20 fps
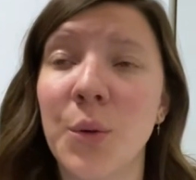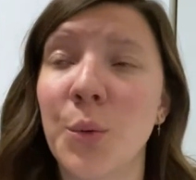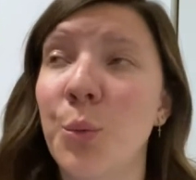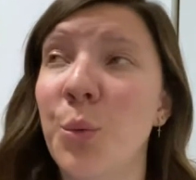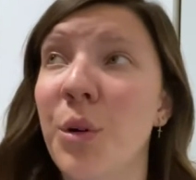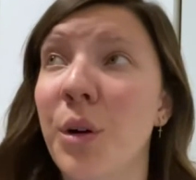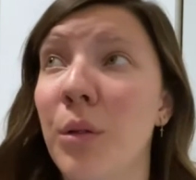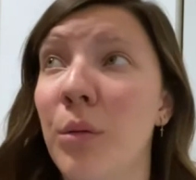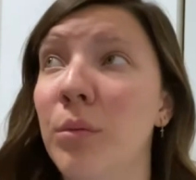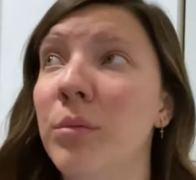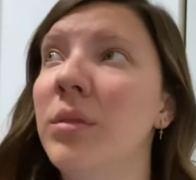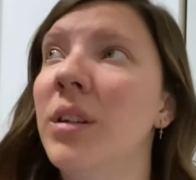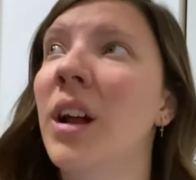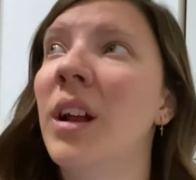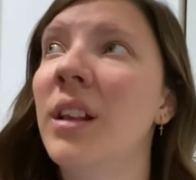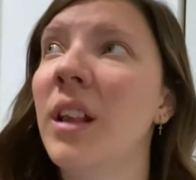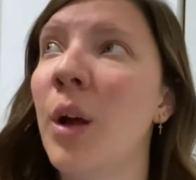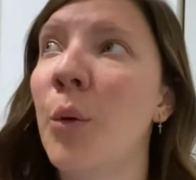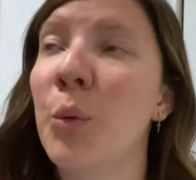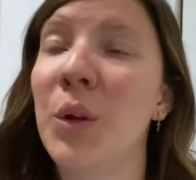well, not
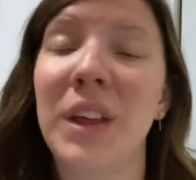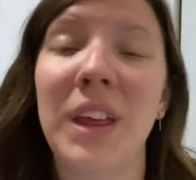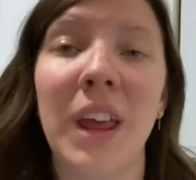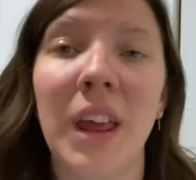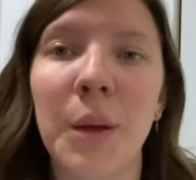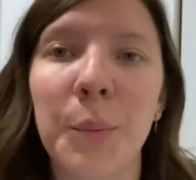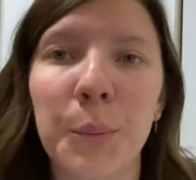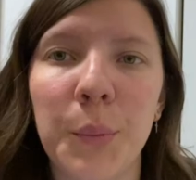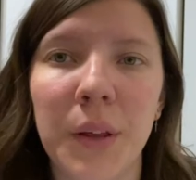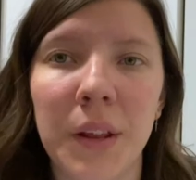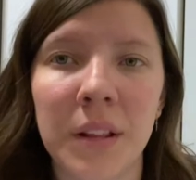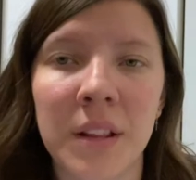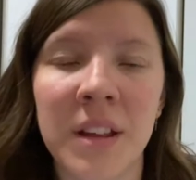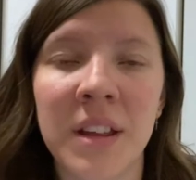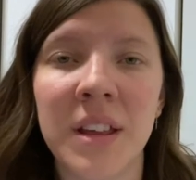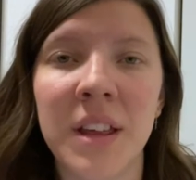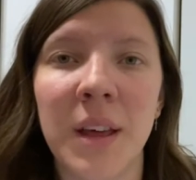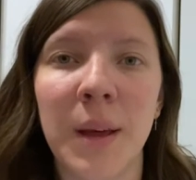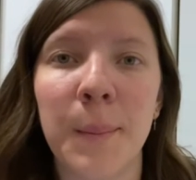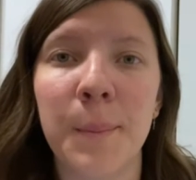that we can't be
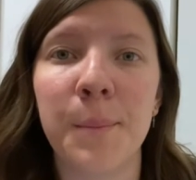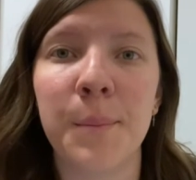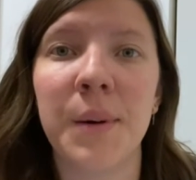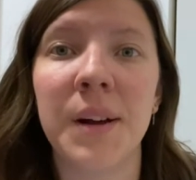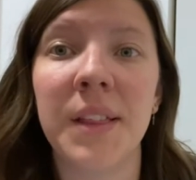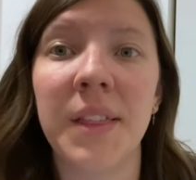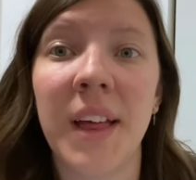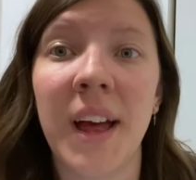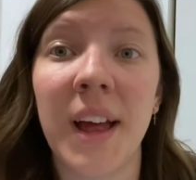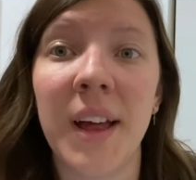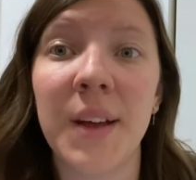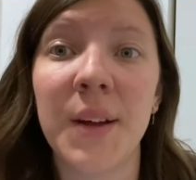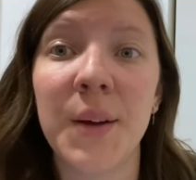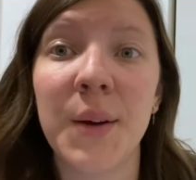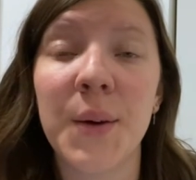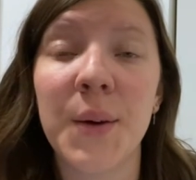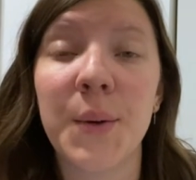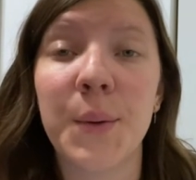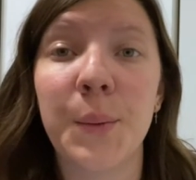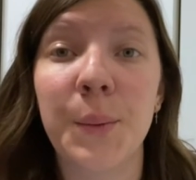like Him, but that
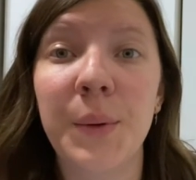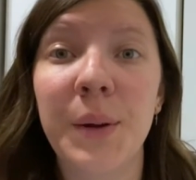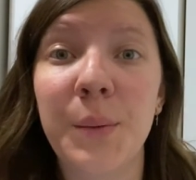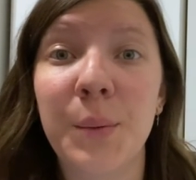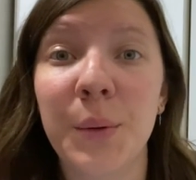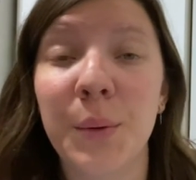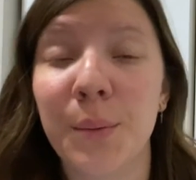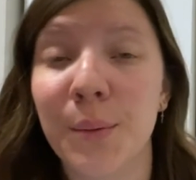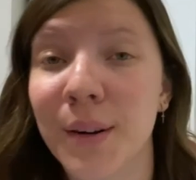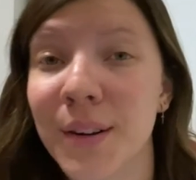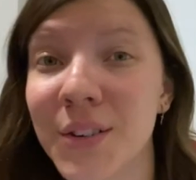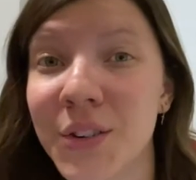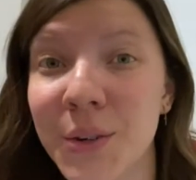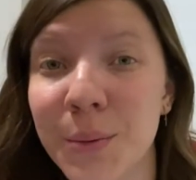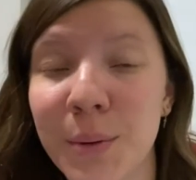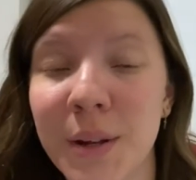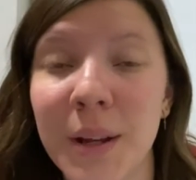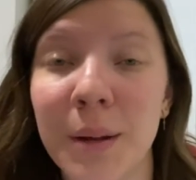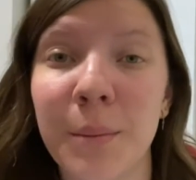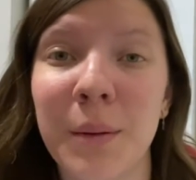we would
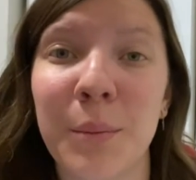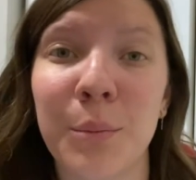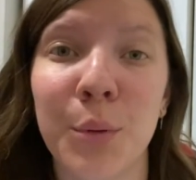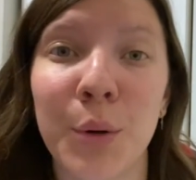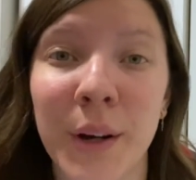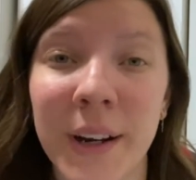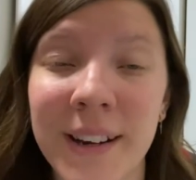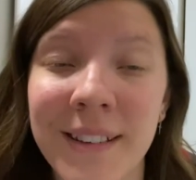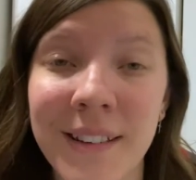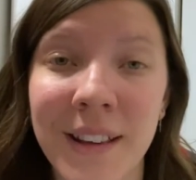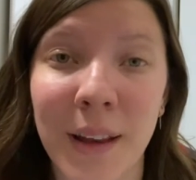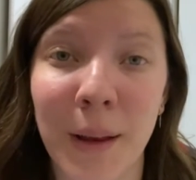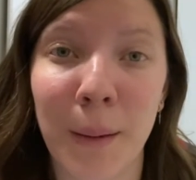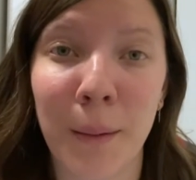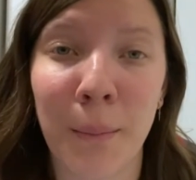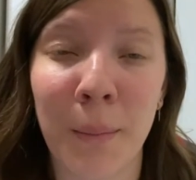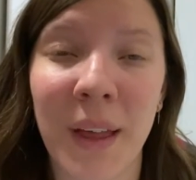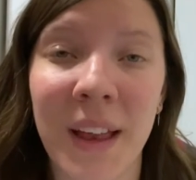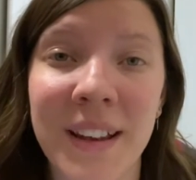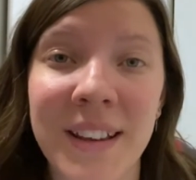worship Him and praise
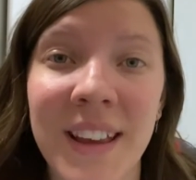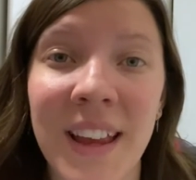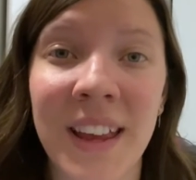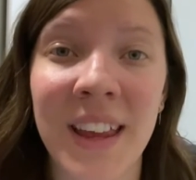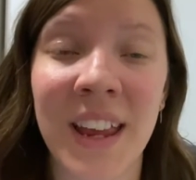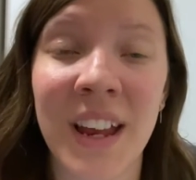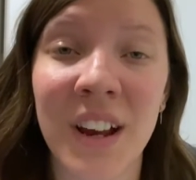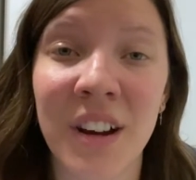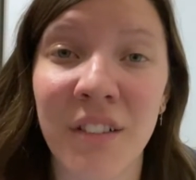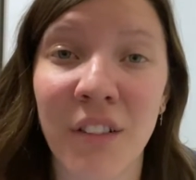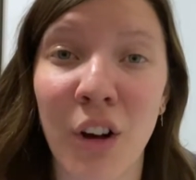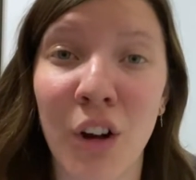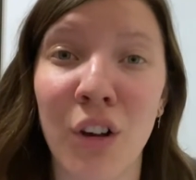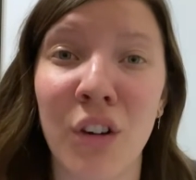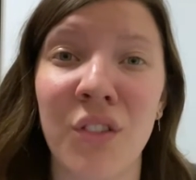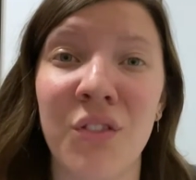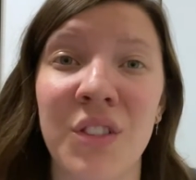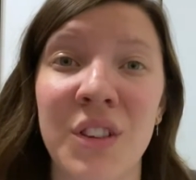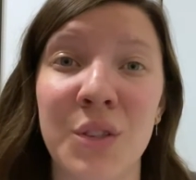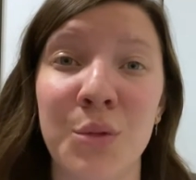Him and take care of all
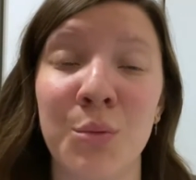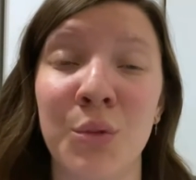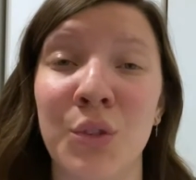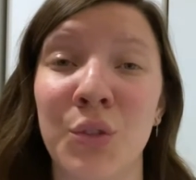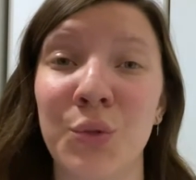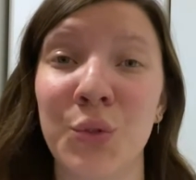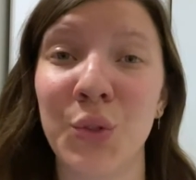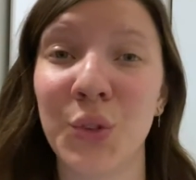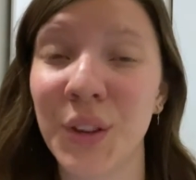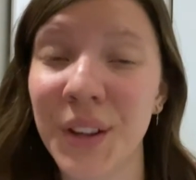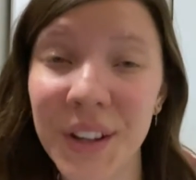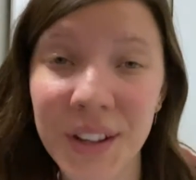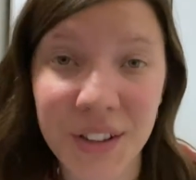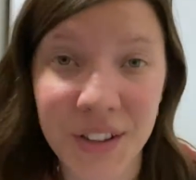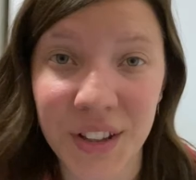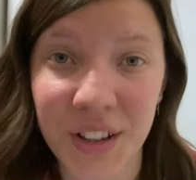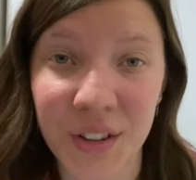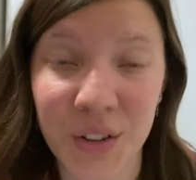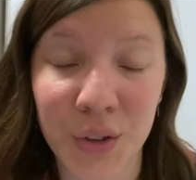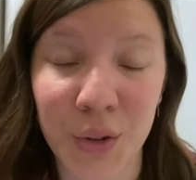of these wonderful things
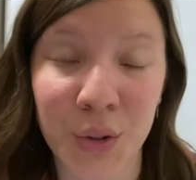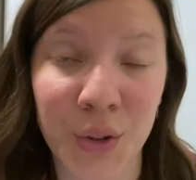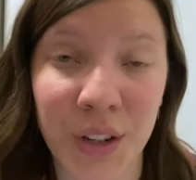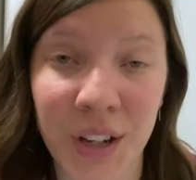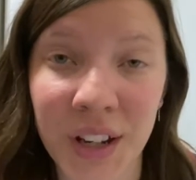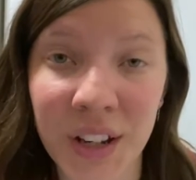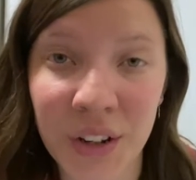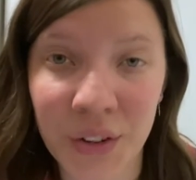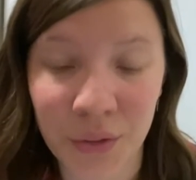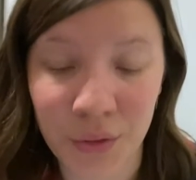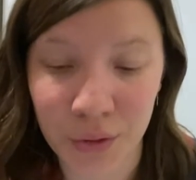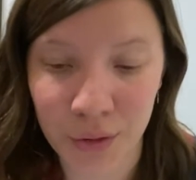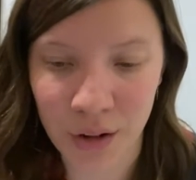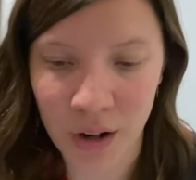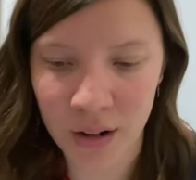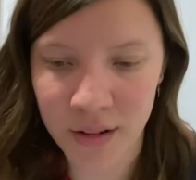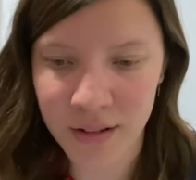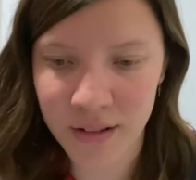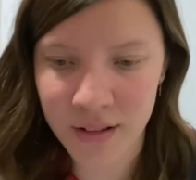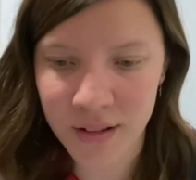He has created for
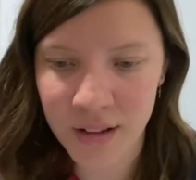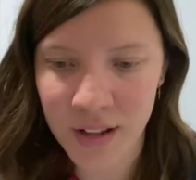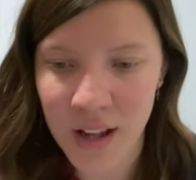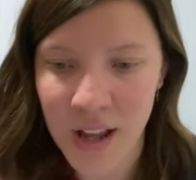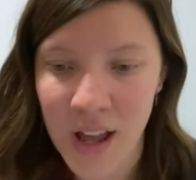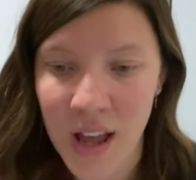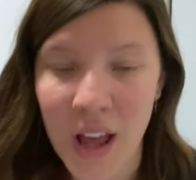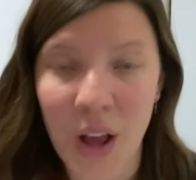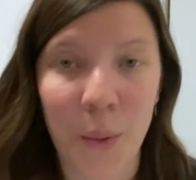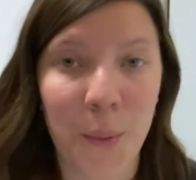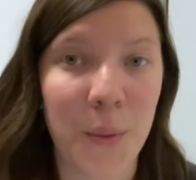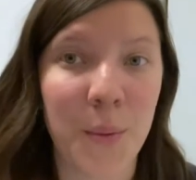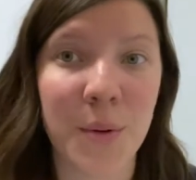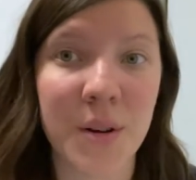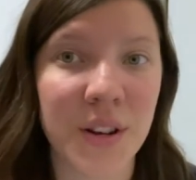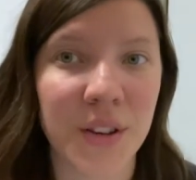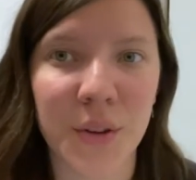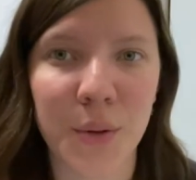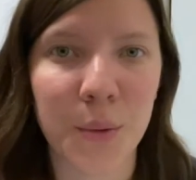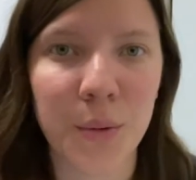us. And we
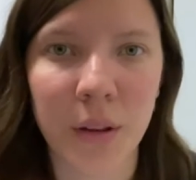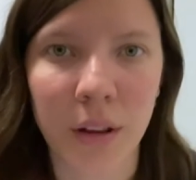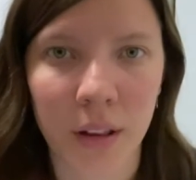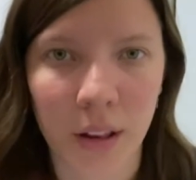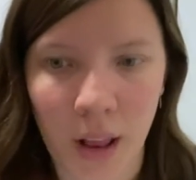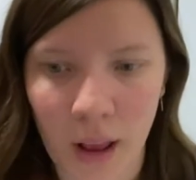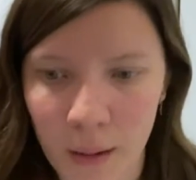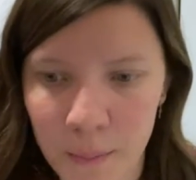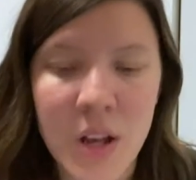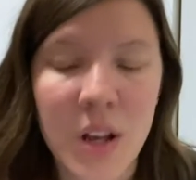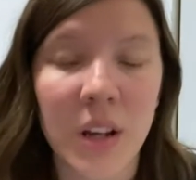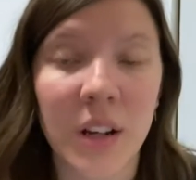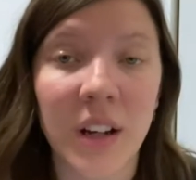weren't doing that.